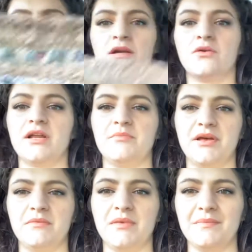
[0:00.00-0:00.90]
quite a
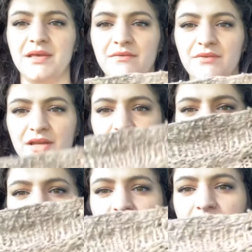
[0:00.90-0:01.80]
bit, maybe even in a
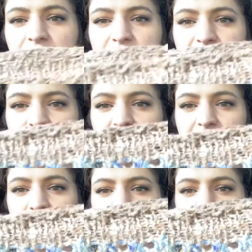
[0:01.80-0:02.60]
few videos, but